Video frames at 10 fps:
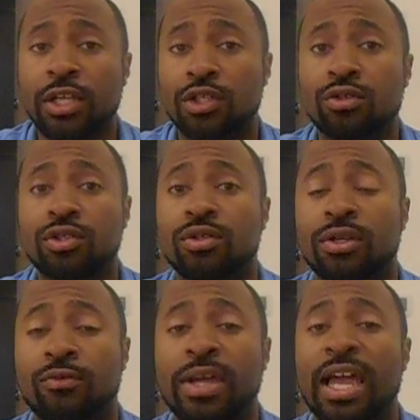due to the
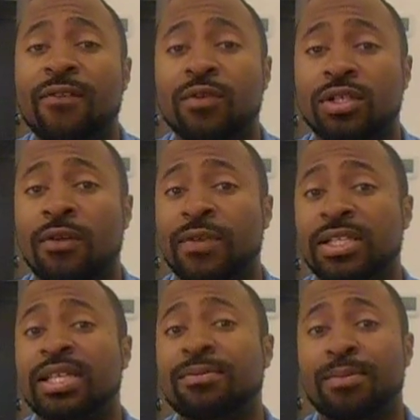great efforts of a
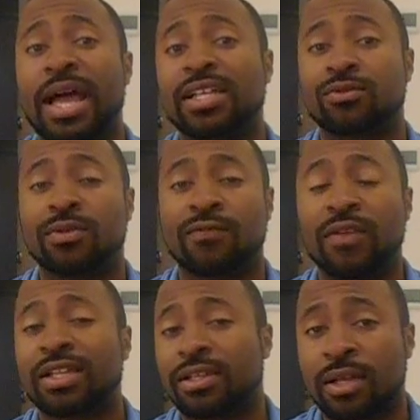tip pass
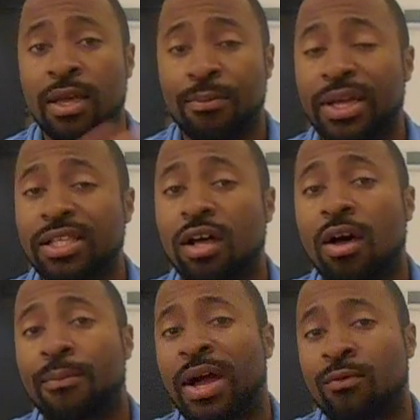deflected, picked
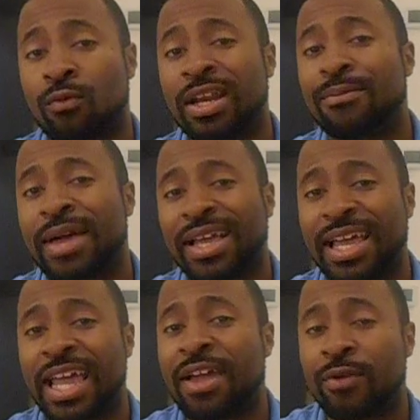up by running
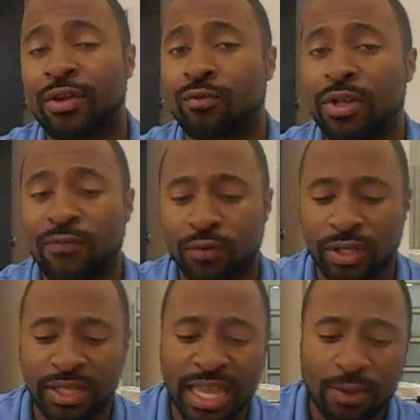back Aaron Green for the
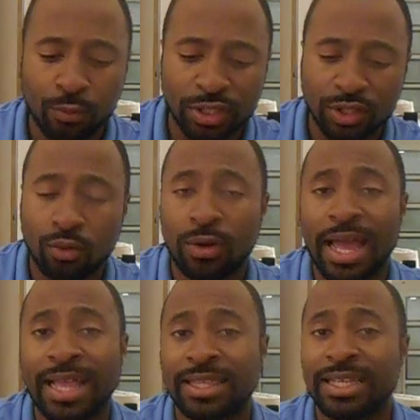game win score
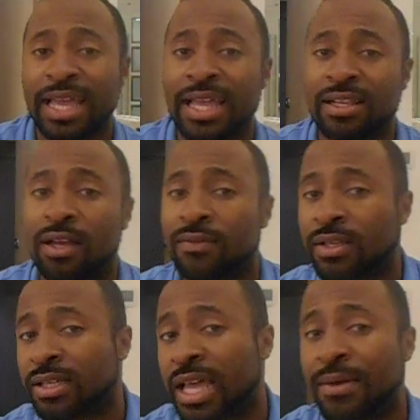at the end of the
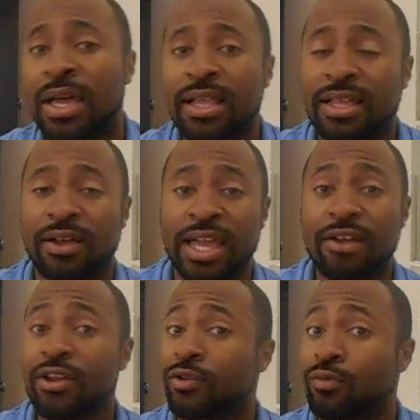game. Now,
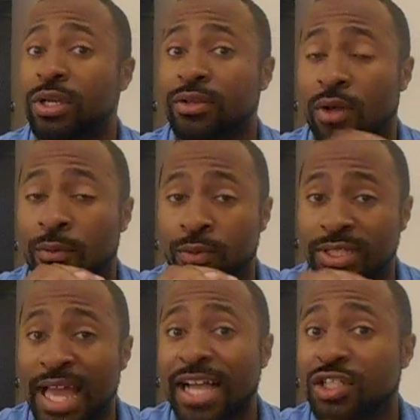Aaron Green was
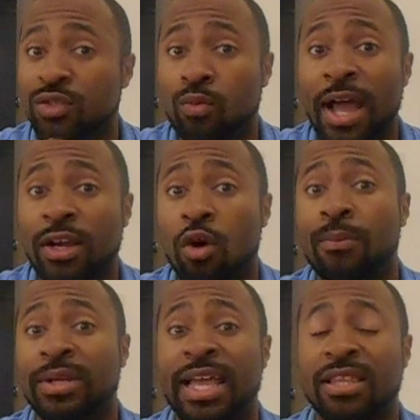actually wide
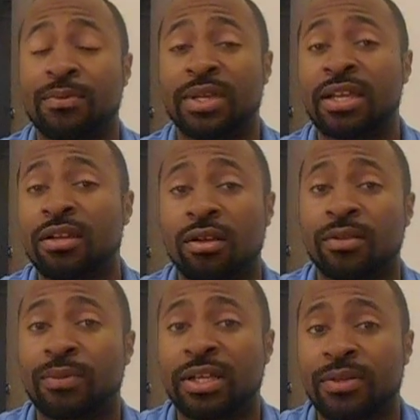open at the beginning of the
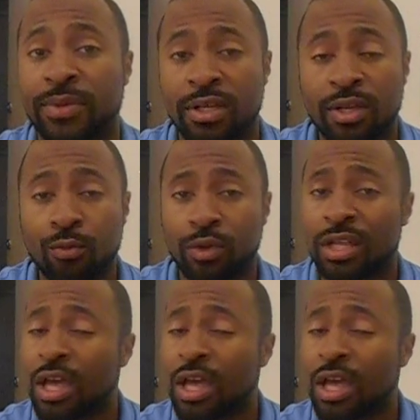play to begin with.